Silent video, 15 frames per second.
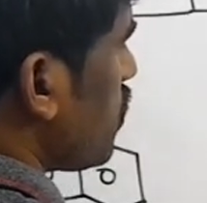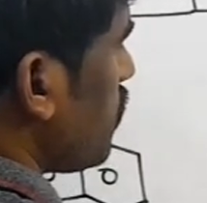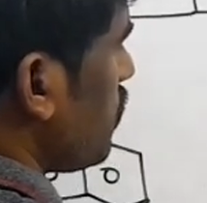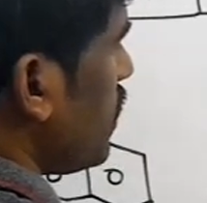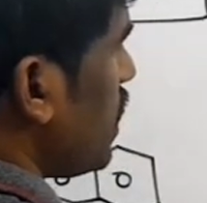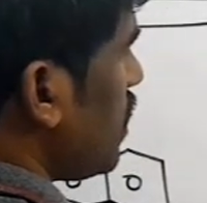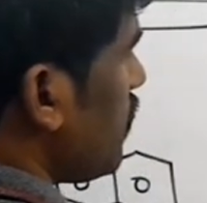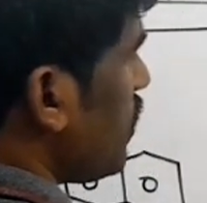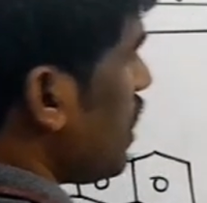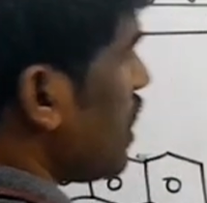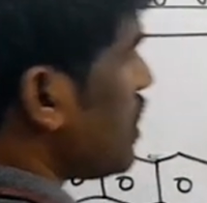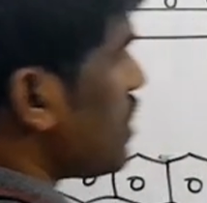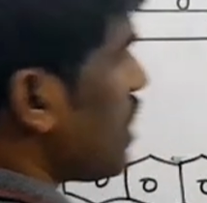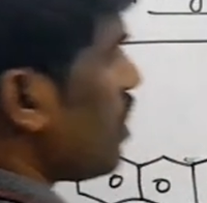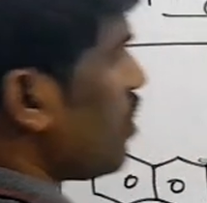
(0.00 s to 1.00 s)
behaving
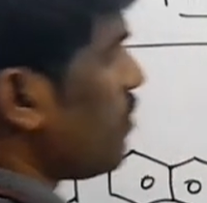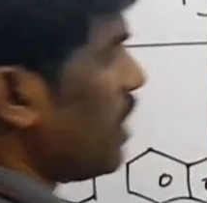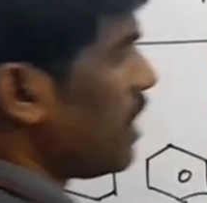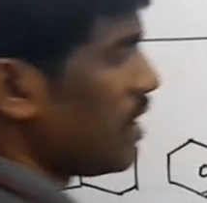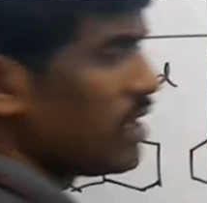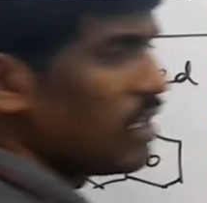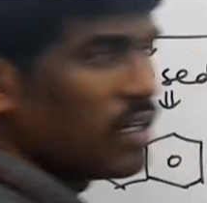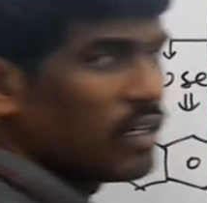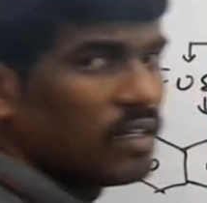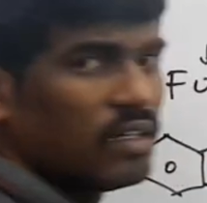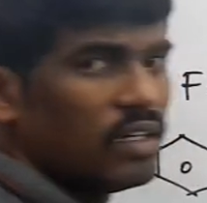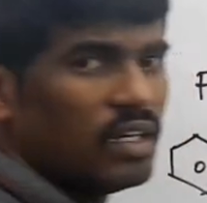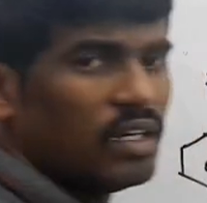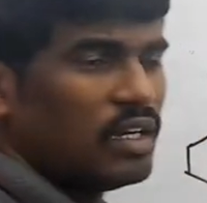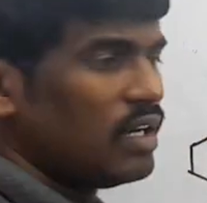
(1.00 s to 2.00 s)
as aromatic.
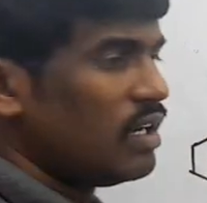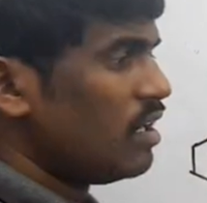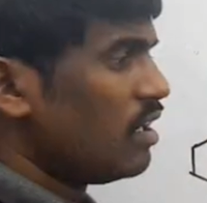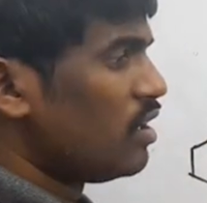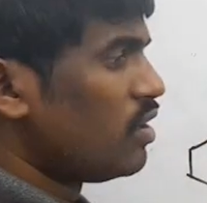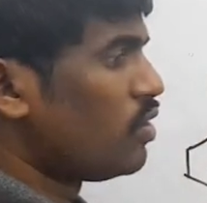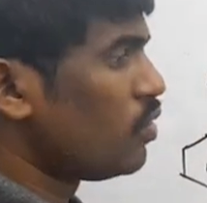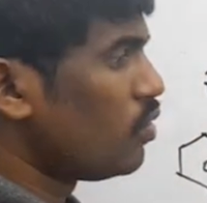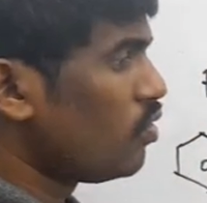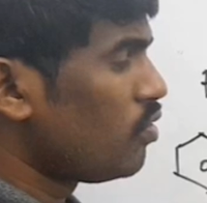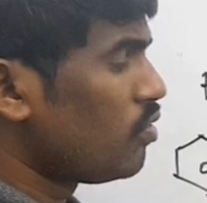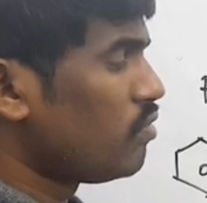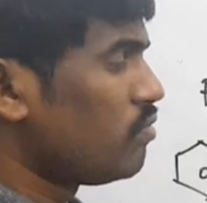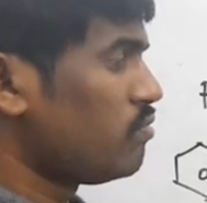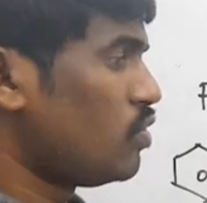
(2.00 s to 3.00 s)

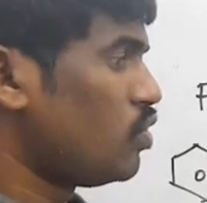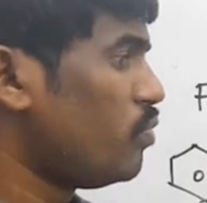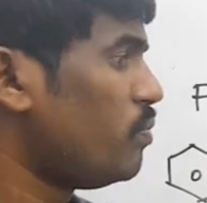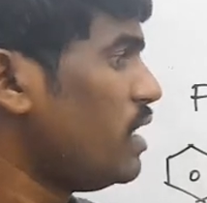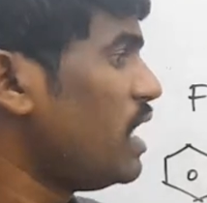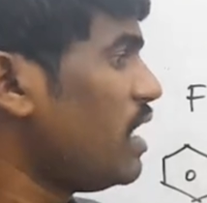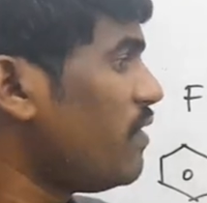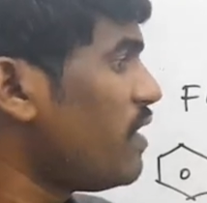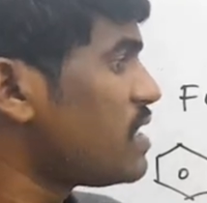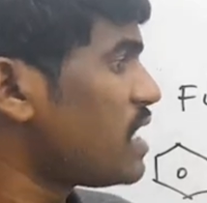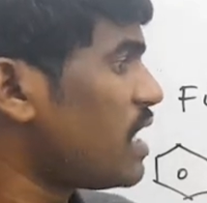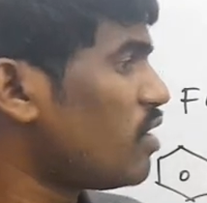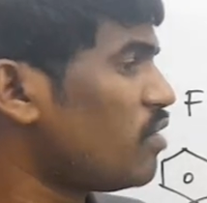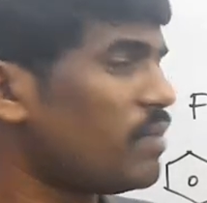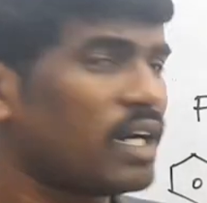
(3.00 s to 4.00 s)
To behave as
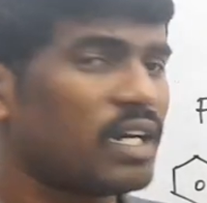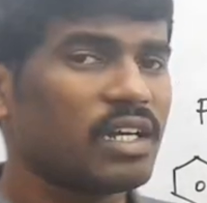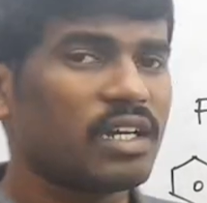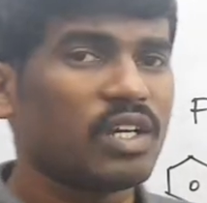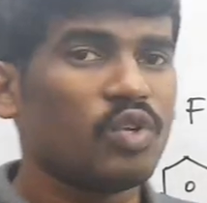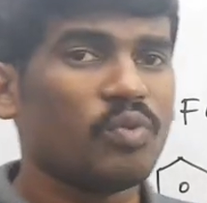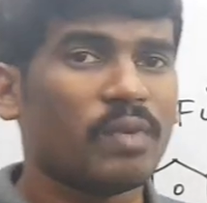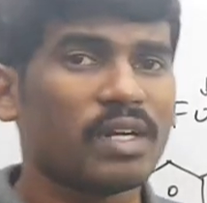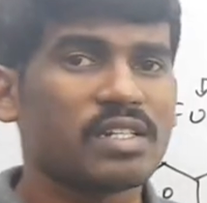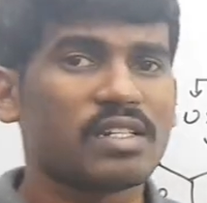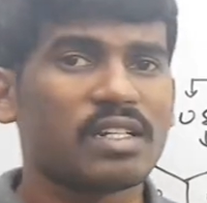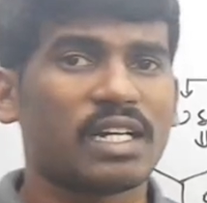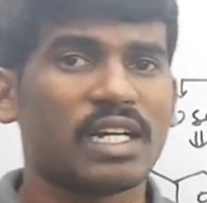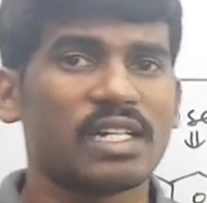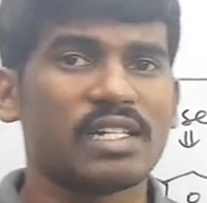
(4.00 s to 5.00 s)
aromatic, you must
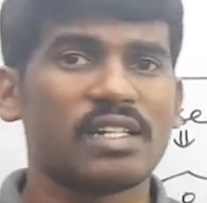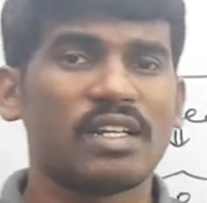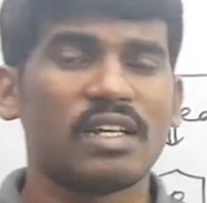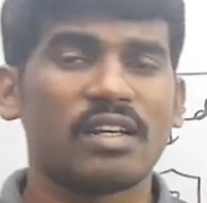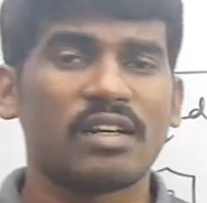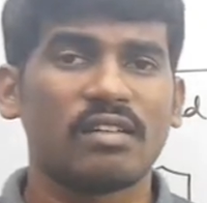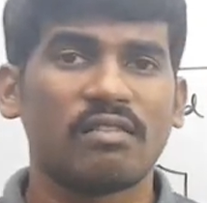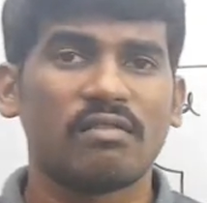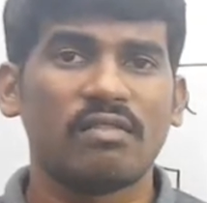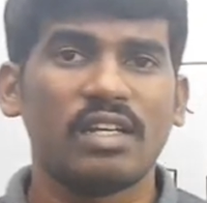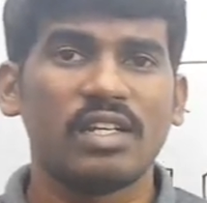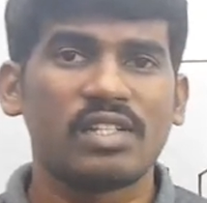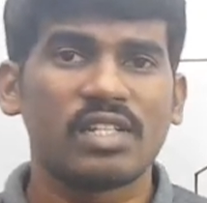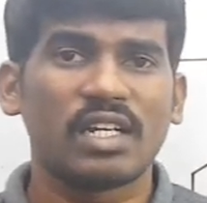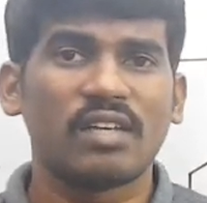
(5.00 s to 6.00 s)
consider
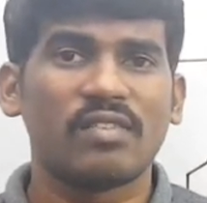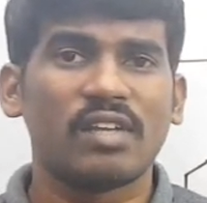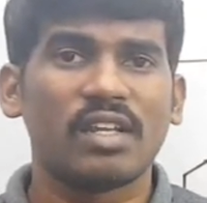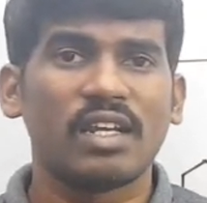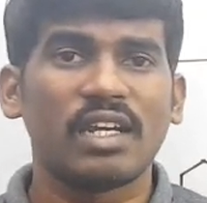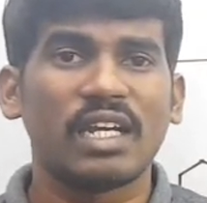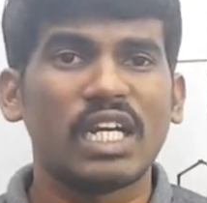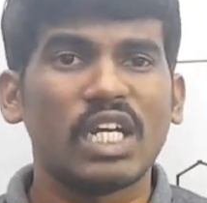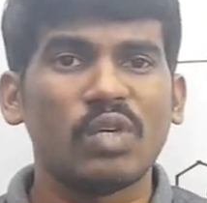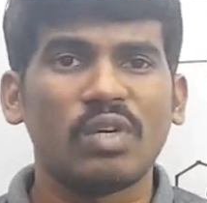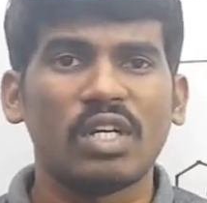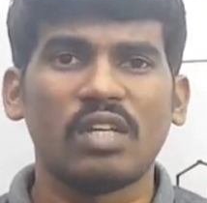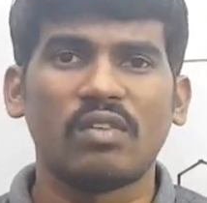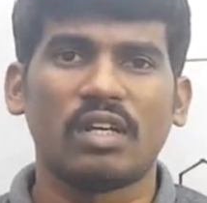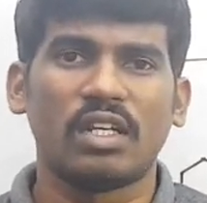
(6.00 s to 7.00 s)
each and every ring
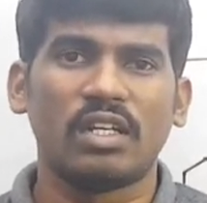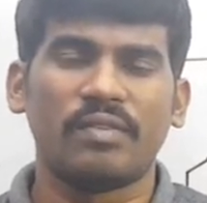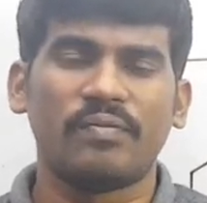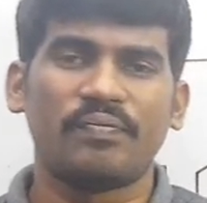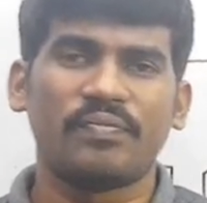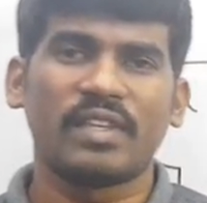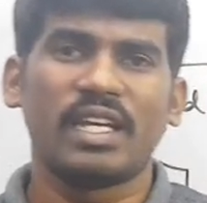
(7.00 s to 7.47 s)
individually.